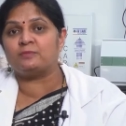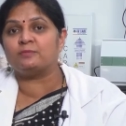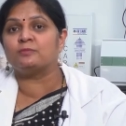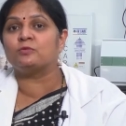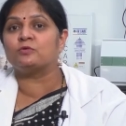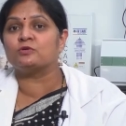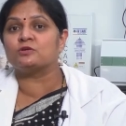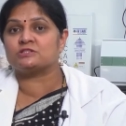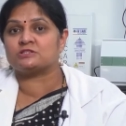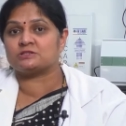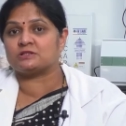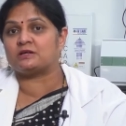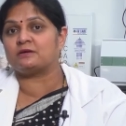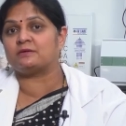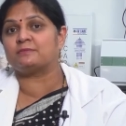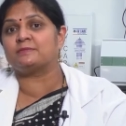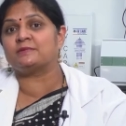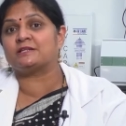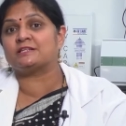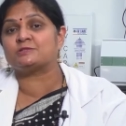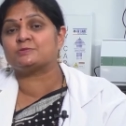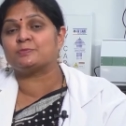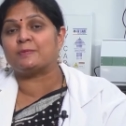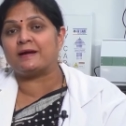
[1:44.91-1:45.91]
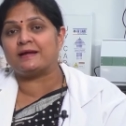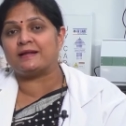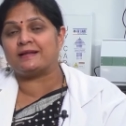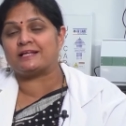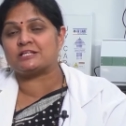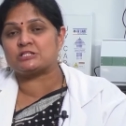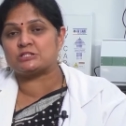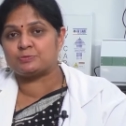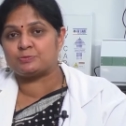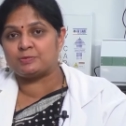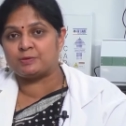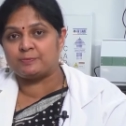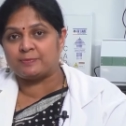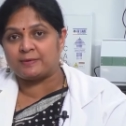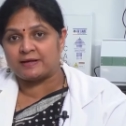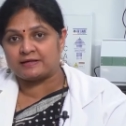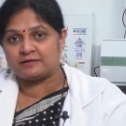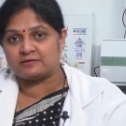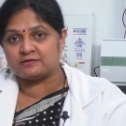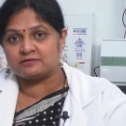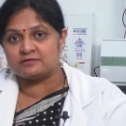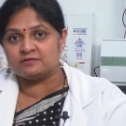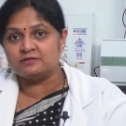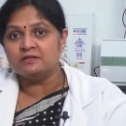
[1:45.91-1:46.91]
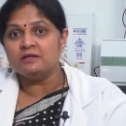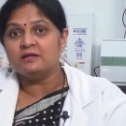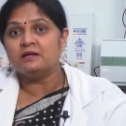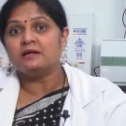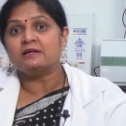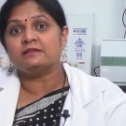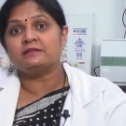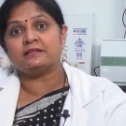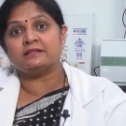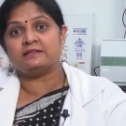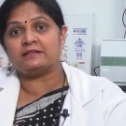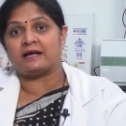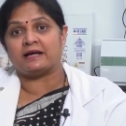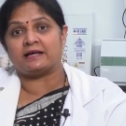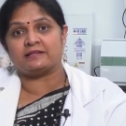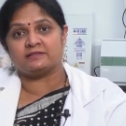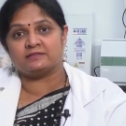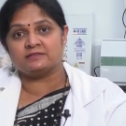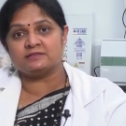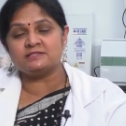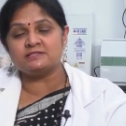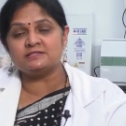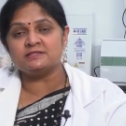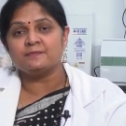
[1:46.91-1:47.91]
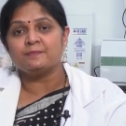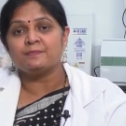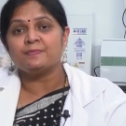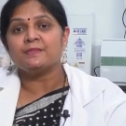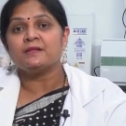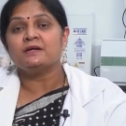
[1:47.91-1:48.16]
more um, the smile has to be better than the others.